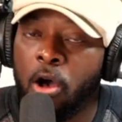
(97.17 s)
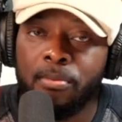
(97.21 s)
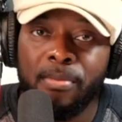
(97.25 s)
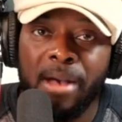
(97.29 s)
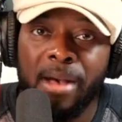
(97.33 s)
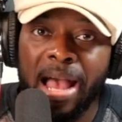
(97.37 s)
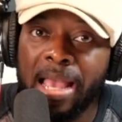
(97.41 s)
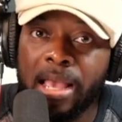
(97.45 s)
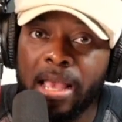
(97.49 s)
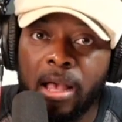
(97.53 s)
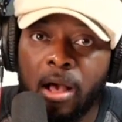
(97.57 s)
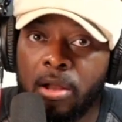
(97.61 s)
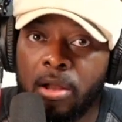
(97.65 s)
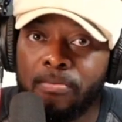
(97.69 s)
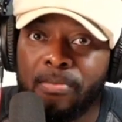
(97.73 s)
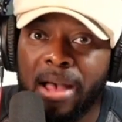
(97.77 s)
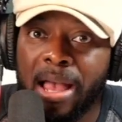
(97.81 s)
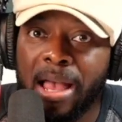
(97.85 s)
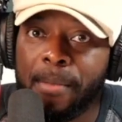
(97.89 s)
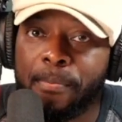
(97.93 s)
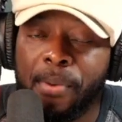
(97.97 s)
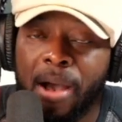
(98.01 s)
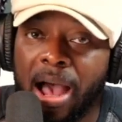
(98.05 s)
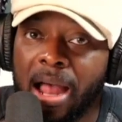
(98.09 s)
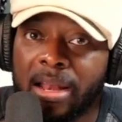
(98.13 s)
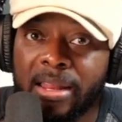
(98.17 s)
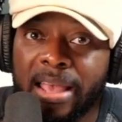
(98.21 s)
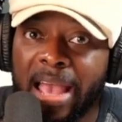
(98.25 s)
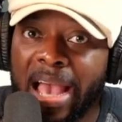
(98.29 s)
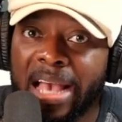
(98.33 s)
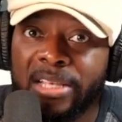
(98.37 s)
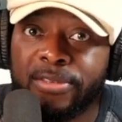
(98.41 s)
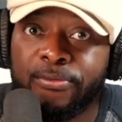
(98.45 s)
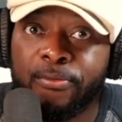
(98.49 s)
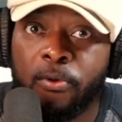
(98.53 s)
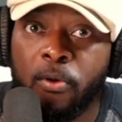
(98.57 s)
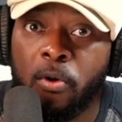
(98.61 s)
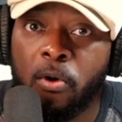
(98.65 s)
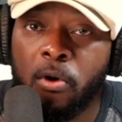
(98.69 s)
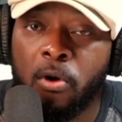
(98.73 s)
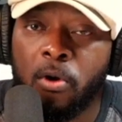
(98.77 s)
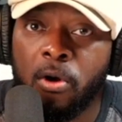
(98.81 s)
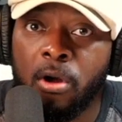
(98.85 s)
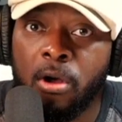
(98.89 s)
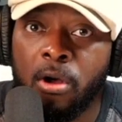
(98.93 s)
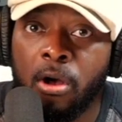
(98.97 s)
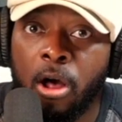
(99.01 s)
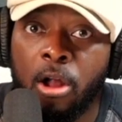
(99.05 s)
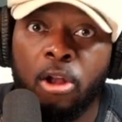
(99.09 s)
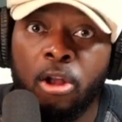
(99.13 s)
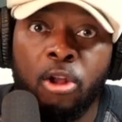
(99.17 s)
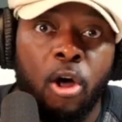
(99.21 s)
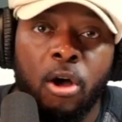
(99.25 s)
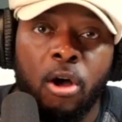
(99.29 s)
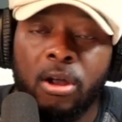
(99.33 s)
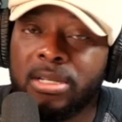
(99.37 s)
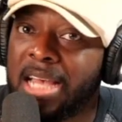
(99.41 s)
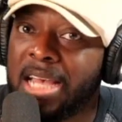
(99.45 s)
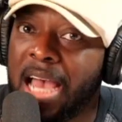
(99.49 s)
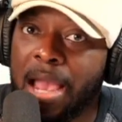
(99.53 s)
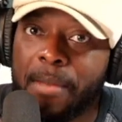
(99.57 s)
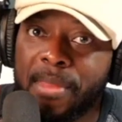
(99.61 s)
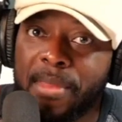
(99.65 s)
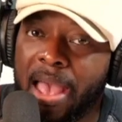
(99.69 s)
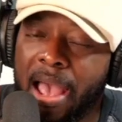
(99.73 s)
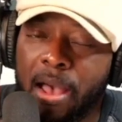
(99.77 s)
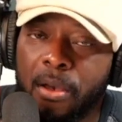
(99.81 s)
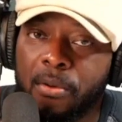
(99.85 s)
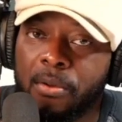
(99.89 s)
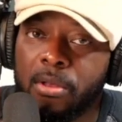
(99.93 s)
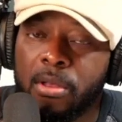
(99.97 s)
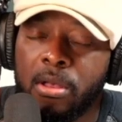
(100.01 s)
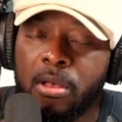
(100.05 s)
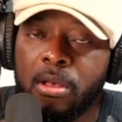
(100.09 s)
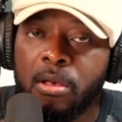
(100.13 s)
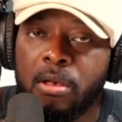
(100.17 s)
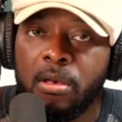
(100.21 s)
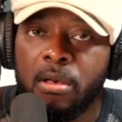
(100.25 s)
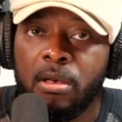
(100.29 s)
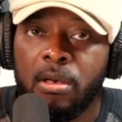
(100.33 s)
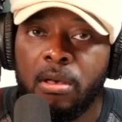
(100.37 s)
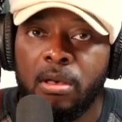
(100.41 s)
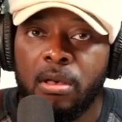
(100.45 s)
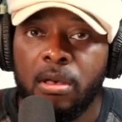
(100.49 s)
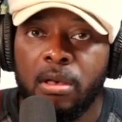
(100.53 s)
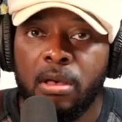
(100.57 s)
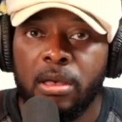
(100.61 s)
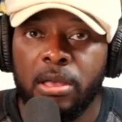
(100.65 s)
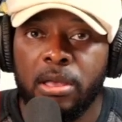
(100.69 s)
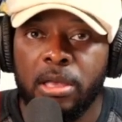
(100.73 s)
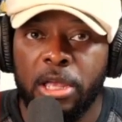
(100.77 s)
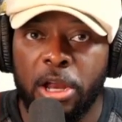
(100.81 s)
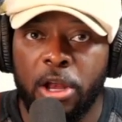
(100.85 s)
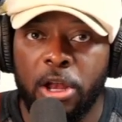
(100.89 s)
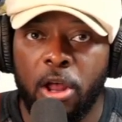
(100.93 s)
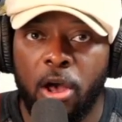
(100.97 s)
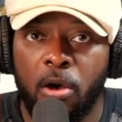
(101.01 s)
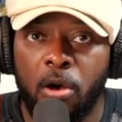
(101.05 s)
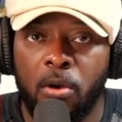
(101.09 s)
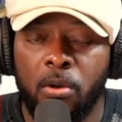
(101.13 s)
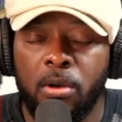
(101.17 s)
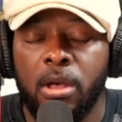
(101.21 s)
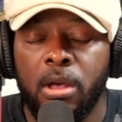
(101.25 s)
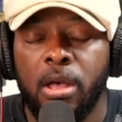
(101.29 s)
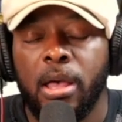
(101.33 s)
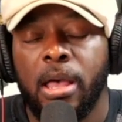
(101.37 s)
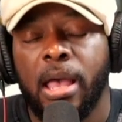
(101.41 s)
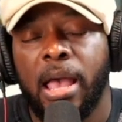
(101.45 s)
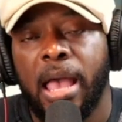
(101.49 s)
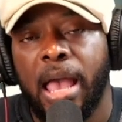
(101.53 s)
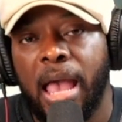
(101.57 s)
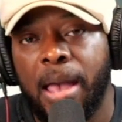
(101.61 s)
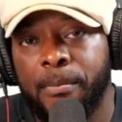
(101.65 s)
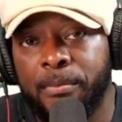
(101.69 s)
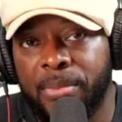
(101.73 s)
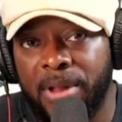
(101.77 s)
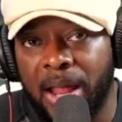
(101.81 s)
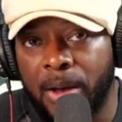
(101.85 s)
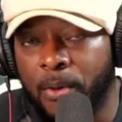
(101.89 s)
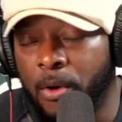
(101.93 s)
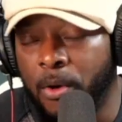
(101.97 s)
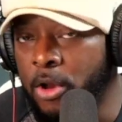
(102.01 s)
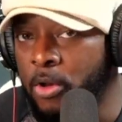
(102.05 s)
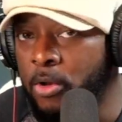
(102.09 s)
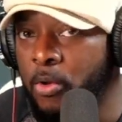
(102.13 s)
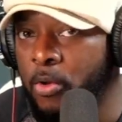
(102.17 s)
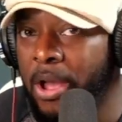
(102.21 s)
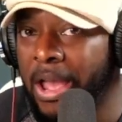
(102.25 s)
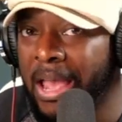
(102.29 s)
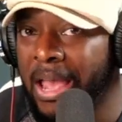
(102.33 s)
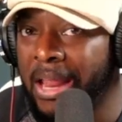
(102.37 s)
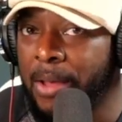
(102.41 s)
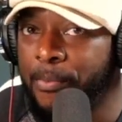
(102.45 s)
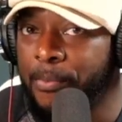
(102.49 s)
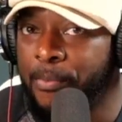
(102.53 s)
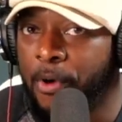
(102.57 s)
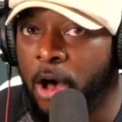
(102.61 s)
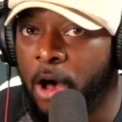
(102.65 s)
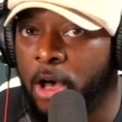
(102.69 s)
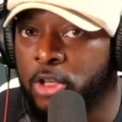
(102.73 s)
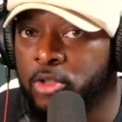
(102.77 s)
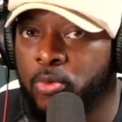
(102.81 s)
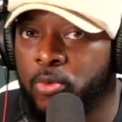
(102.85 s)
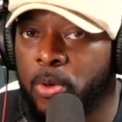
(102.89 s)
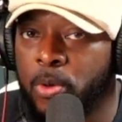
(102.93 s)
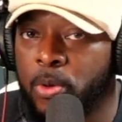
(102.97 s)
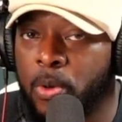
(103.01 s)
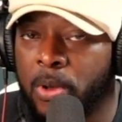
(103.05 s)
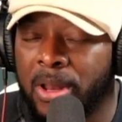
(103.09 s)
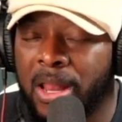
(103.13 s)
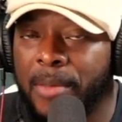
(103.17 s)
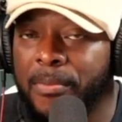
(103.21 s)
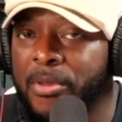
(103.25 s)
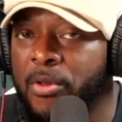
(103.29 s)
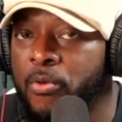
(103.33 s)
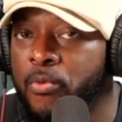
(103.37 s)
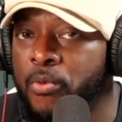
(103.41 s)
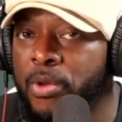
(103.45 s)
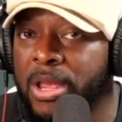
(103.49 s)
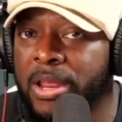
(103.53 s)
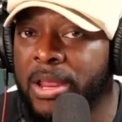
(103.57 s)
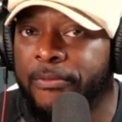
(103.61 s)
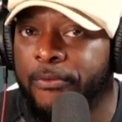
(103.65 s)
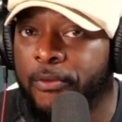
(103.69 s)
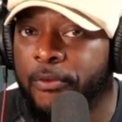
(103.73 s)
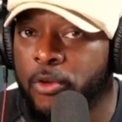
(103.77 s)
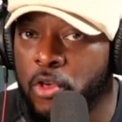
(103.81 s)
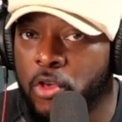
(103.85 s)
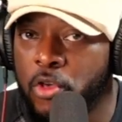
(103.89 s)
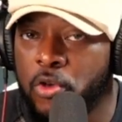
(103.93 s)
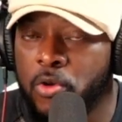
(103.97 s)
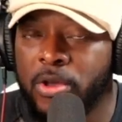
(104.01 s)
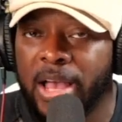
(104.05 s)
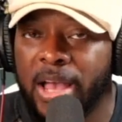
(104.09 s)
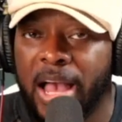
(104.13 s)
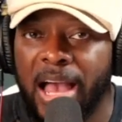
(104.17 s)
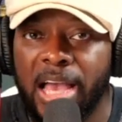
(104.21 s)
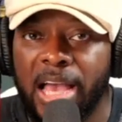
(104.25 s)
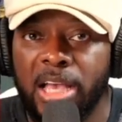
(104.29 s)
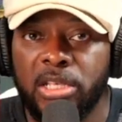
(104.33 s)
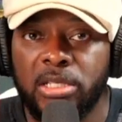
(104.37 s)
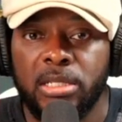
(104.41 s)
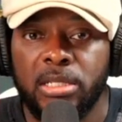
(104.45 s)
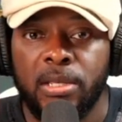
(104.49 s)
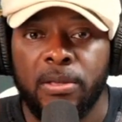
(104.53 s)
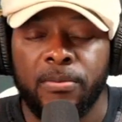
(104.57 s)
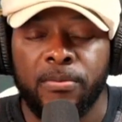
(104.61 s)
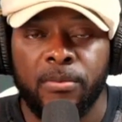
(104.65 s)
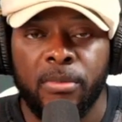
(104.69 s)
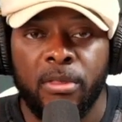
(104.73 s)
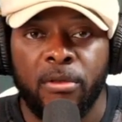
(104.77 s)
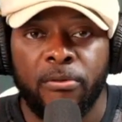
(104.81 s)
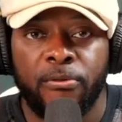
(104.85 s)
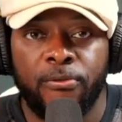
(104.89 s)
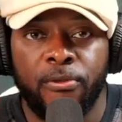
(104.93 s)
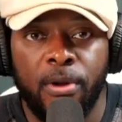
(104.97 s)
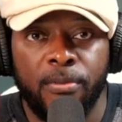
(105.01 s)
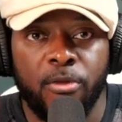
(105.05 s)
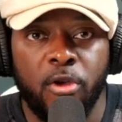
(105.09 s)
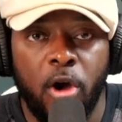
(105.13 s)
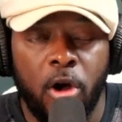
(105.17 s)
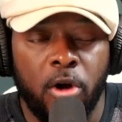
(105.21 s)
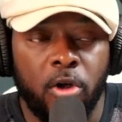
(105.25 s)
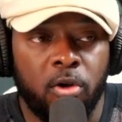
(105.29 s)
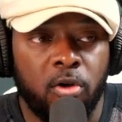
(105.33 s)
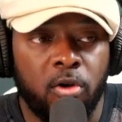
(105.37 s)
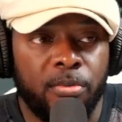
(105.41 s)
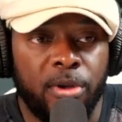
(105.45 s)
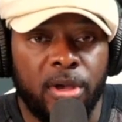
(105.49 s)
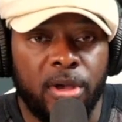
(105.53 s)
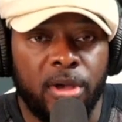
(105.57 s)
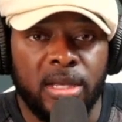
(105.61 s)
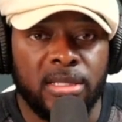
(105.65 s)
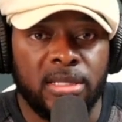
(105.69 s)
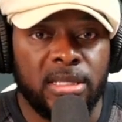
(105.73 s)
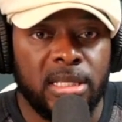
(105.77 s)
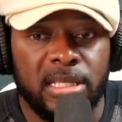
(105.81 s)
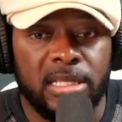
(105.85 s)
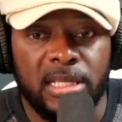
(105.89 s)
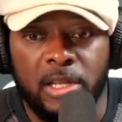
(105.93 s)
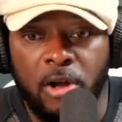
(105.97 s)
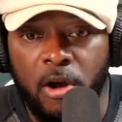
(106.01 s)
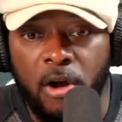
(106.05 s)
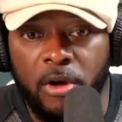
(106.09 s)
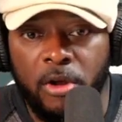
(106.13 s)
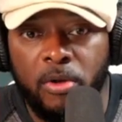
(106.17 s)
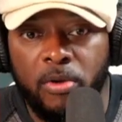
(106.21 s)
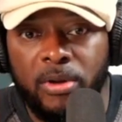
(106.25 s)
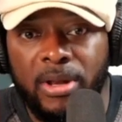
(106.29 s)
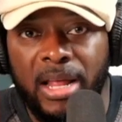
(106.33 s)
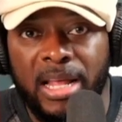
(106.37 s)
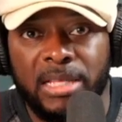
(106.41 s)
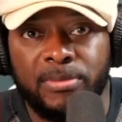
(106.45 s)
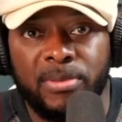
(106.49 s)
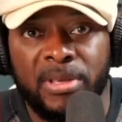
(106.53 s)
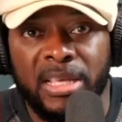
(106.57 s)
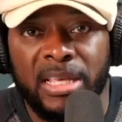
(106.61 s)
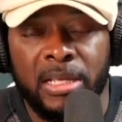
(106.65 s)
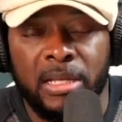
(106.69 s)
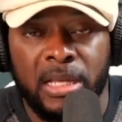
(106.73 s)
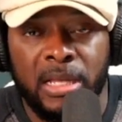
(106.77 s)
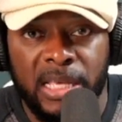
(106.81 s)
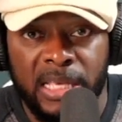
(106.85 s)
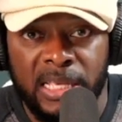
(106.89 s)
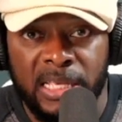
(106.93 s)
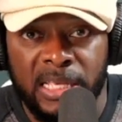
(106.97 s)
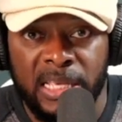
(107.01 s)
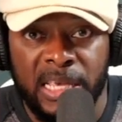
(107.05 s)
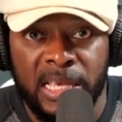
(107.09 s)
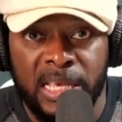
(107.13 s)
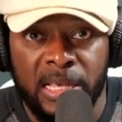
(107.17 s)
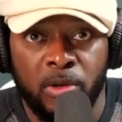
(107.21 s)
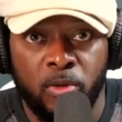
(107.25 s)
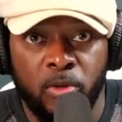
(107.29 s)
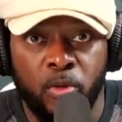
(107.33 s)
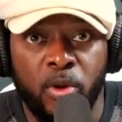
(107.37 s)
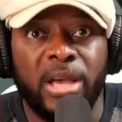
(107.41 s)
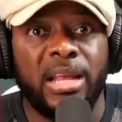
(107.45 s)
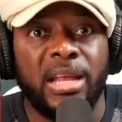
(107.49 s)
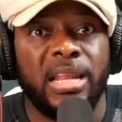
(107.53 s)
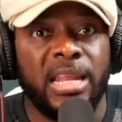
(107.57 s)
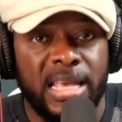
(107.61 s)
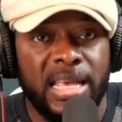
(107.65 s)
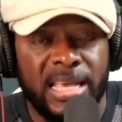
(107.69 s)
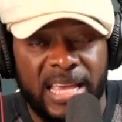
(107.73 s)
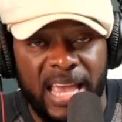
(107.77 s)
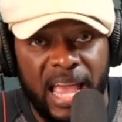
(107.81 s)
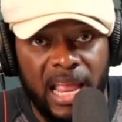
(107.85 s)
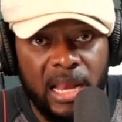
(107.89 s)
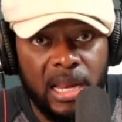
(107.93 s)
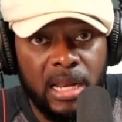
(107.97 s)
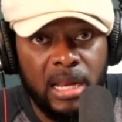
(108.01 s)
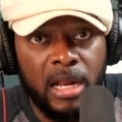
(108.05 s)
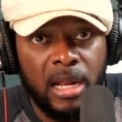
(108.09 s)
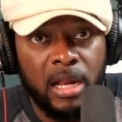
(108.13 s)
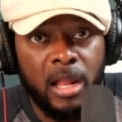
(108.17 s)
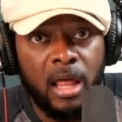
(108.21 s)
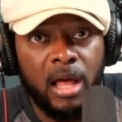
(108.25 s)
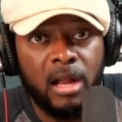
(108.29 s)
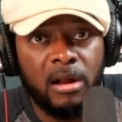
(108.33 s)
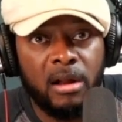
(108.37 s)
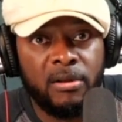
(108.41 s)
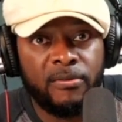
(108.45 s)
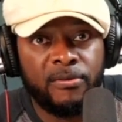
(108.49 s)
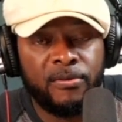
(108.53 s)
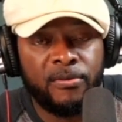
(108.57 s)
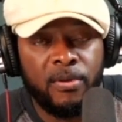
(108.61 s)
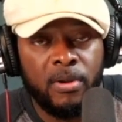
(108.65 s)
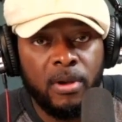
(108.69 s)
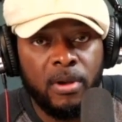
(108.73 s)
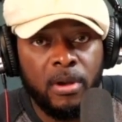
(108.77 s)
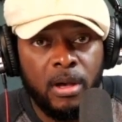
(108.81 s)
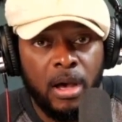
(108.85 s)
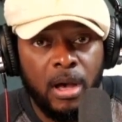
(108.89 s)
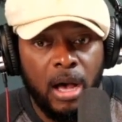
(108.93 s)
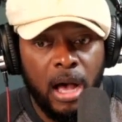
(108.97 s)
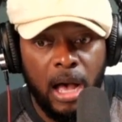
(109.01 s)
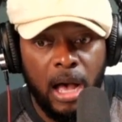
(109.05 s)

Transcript: on my podcast for a long time now. But I want to go ahead and pause real quick. Let me read for you guys from the article, because this is an article that has been quickly gaining a lot of